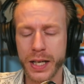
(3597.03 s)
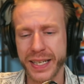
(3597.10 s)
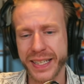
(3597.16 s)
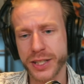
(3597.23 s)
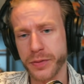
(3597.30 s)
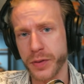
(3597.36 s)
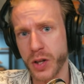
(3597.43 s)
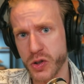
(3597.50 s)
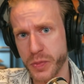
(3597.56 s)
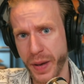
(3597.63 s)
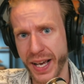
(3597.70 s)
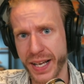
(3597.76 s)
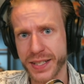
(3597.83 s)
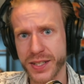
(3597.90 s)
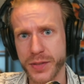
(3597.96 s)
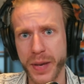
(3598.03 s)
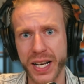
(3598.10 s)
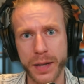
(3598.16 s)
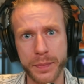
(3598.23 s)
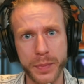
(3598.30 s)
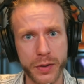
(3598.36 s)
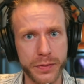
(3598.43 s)
each of those bands
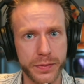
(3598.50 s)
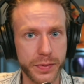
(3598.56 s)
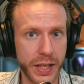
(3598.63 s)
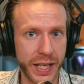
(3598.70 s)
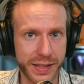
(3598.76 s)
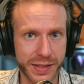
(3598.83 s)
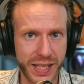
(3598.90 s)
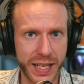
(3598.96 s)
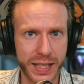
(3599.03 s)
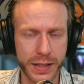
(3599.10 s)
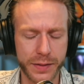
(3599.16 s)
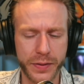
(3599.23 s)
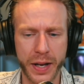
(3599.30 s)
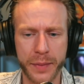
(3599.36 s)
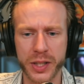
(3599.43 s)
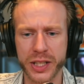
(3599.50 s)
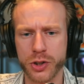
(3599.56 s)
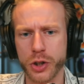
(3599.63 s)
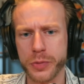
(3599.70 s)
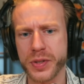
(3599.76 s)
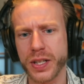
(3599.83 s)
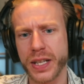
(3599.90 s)
made up of extended family
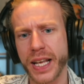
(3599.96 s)
groups.